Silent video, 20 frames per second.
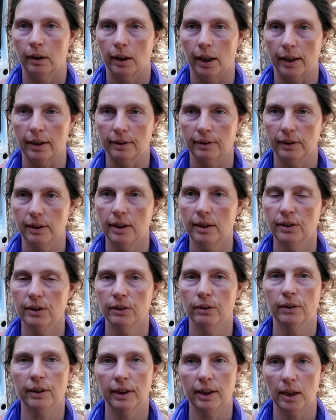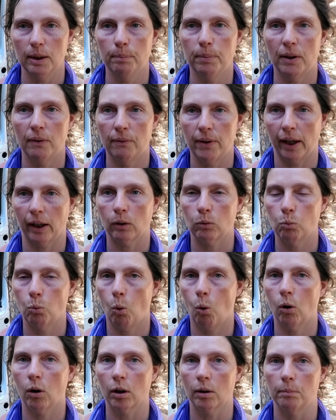And it's easier to keep a van
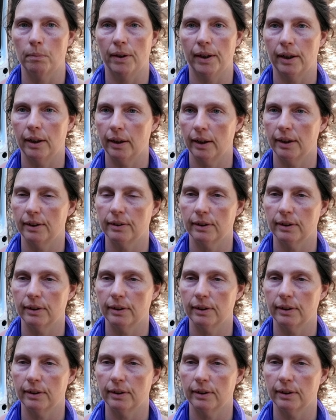warm than it is